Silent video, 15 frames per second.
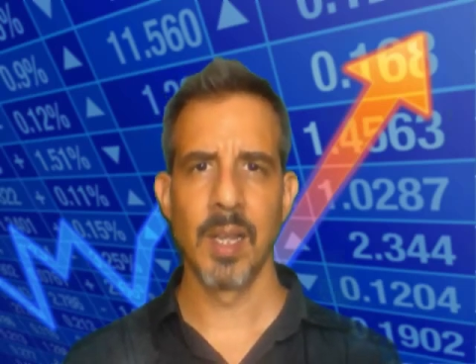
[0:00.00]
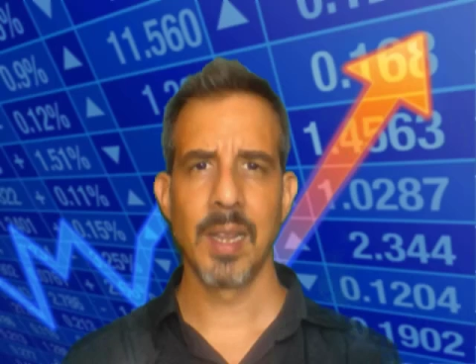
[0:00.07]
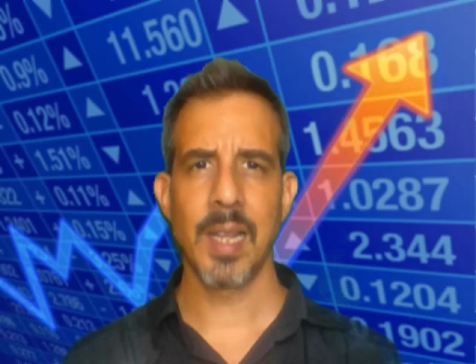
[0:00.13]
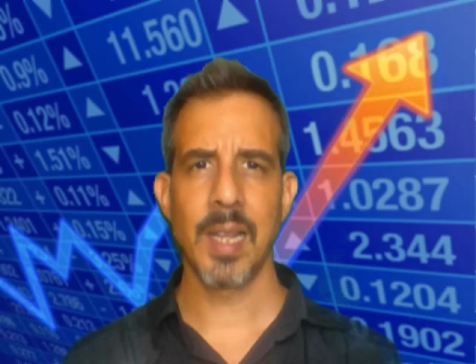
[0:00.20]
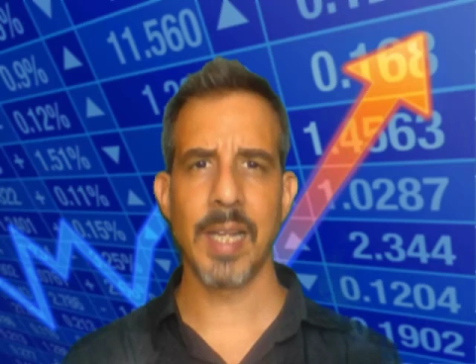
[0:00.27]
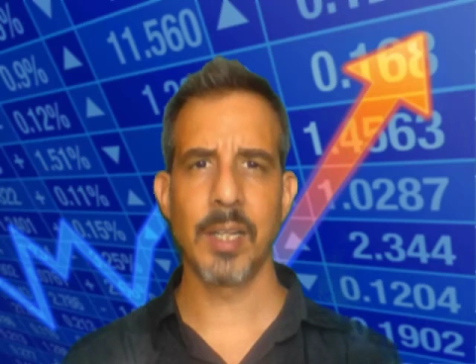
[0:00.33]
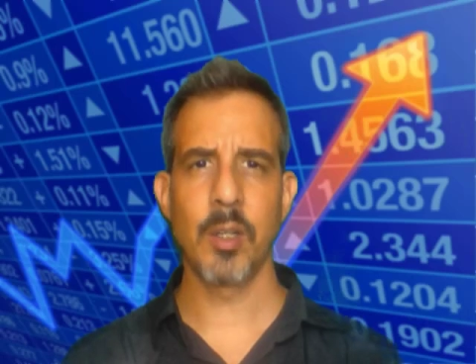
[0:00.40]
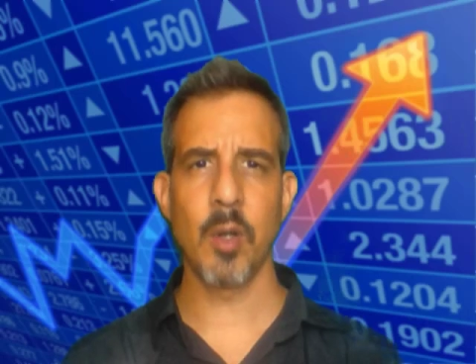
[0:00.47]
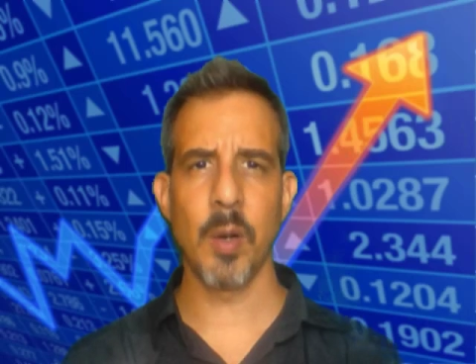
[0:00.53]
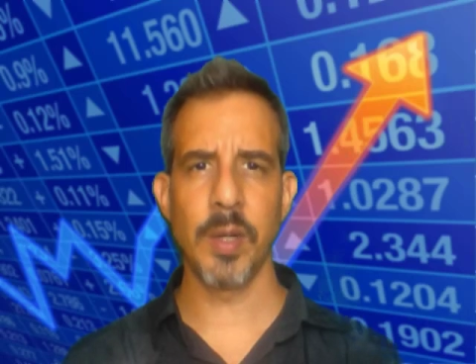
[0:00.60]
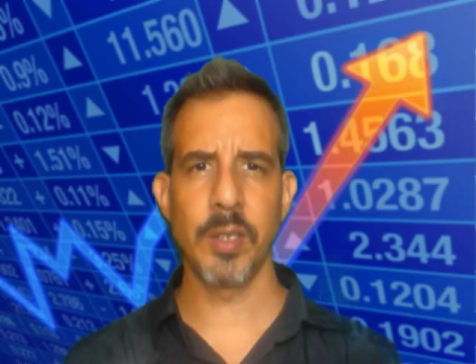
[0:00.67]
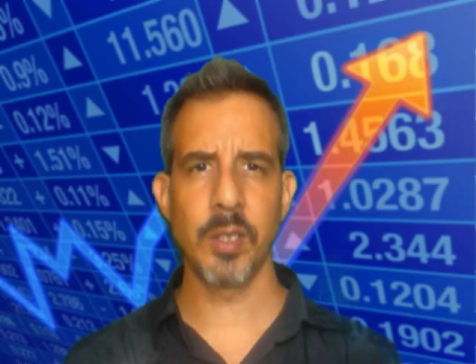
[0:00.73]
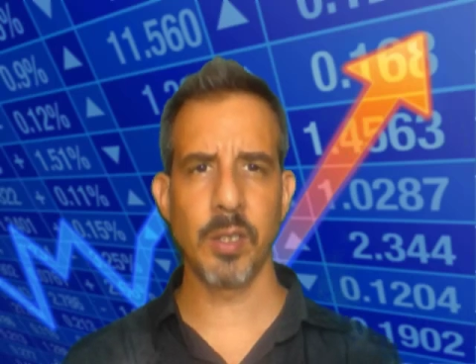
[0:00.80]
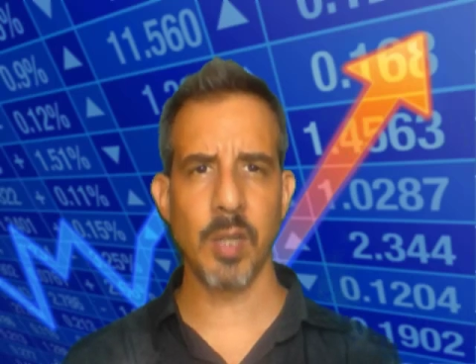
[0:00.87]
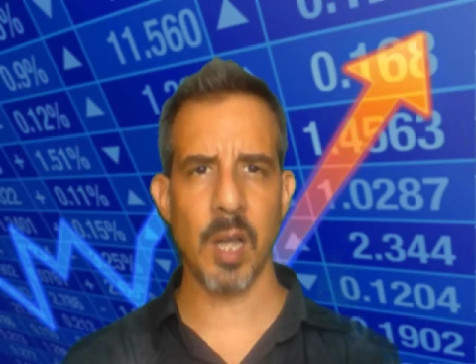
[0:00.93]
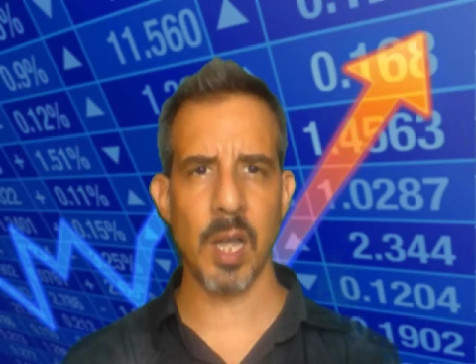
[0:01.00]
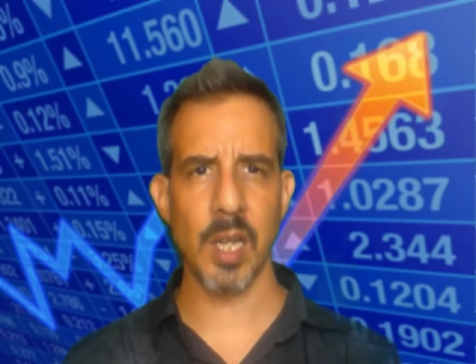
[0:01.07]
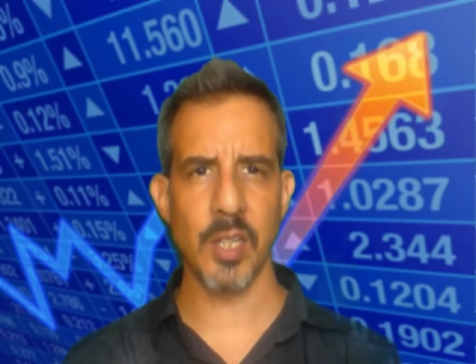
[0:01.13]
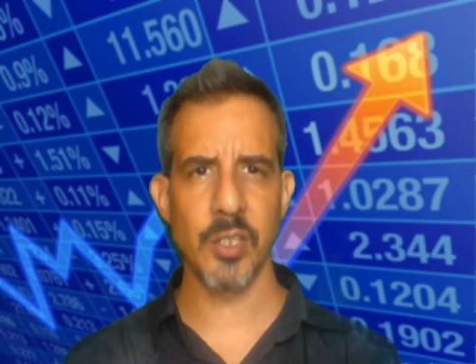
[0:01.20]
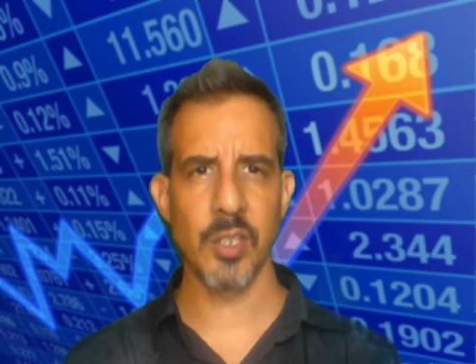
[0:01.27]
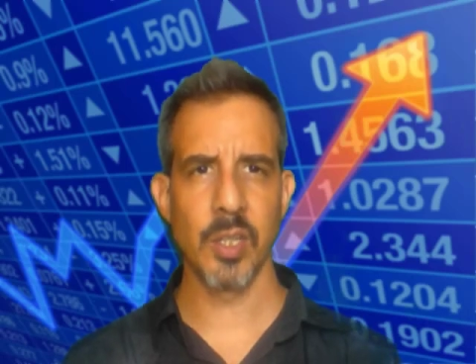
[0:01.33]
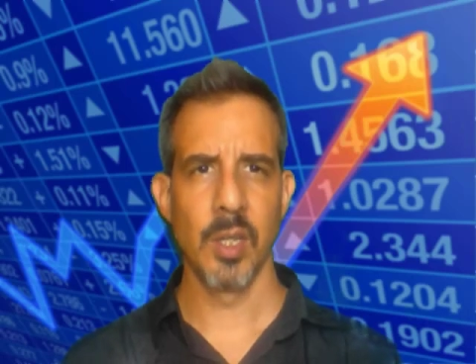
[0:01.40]
Like going to
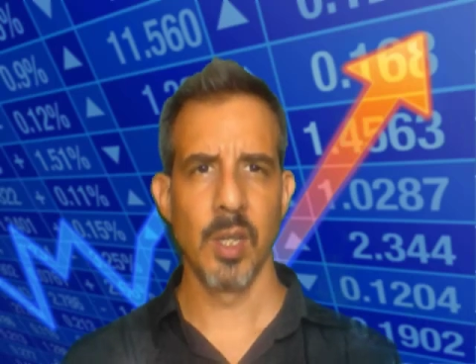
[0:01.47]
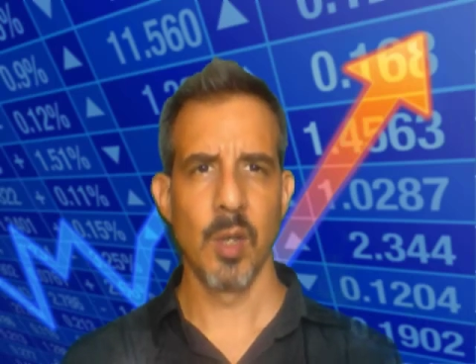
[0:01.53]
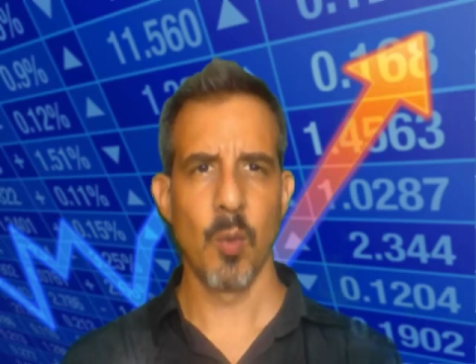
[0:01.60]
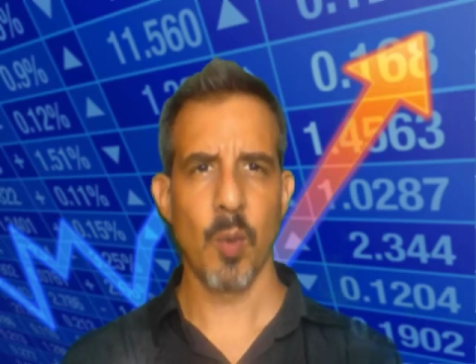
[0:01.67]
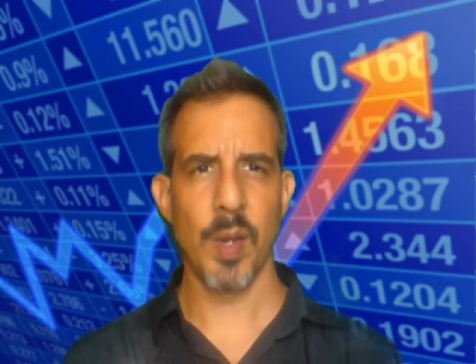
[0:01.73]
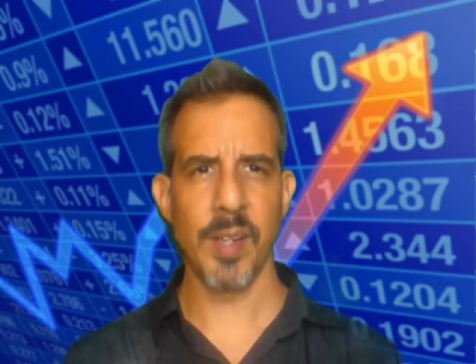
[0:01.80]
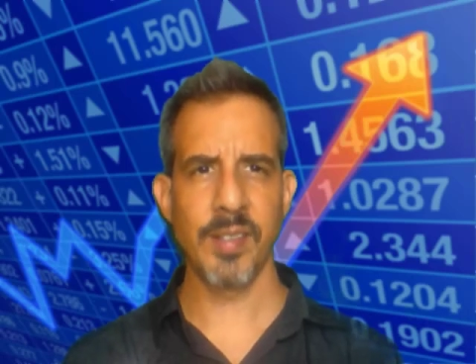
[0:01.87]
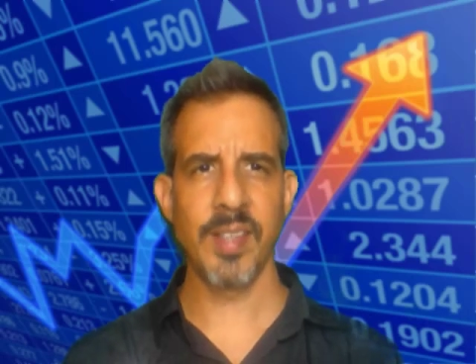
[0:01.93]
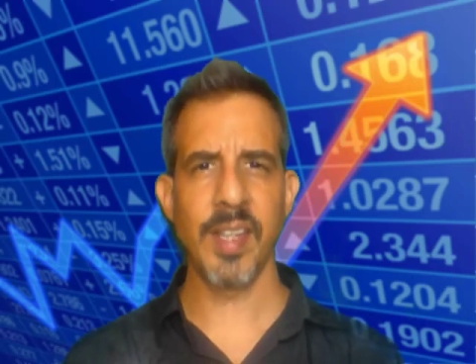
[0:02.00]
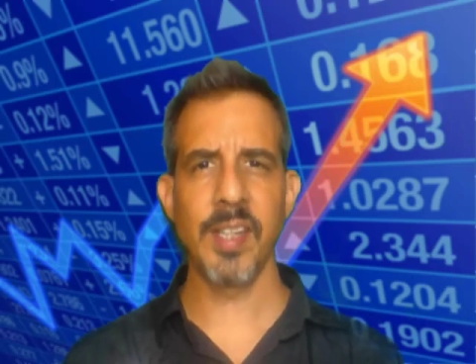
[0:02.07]
college? What is the